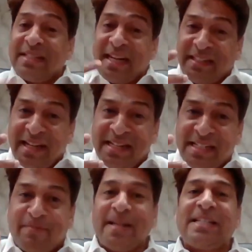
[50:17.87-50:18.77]
For
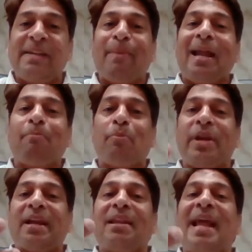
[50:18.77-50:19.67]
certain specified
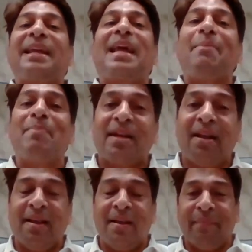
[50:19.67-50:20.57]
product like
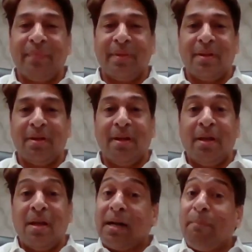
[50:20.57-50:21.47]
chemical,
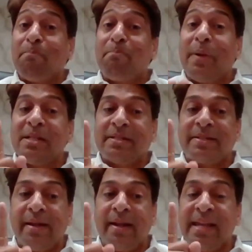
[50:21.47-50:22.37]

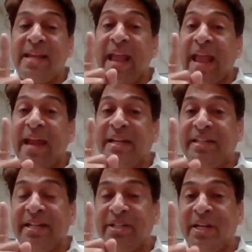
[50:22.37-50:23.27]
compulsorily
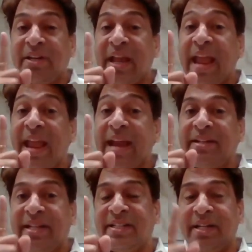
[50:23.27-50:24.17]
8-digit,
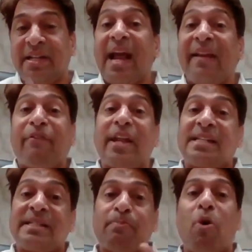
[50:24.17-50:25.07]
and for
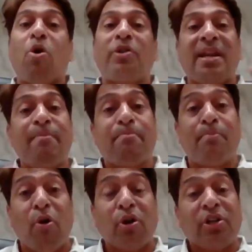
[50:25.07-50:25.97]
export and
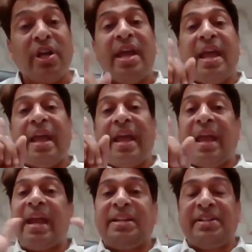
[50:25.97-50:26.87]
import,
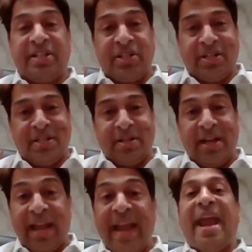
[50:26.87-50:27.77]
8-digit.
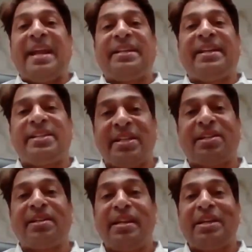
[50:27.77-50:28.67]

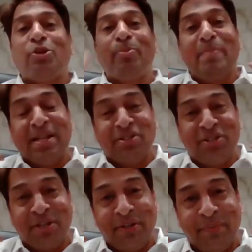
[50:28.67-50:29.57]
8-digit need to be
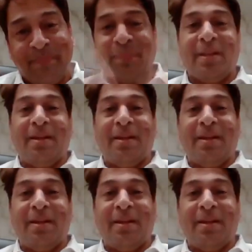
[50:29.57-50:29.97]
mentioned.